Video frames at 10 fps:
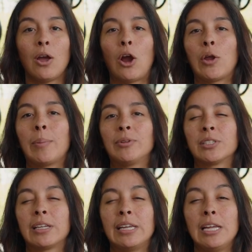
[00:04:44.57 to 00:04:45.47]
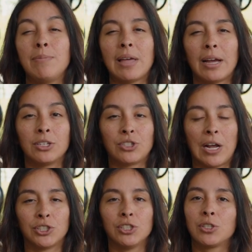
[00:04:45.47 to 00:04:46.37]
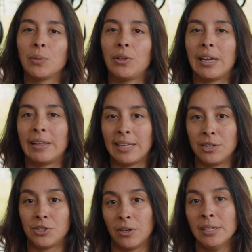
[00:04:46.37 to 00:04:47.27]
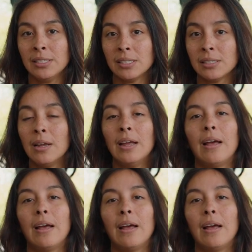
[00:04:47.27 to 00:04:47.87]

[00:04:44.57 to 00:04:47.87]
Are you able to keep that contraction? So we're looking at the endurance.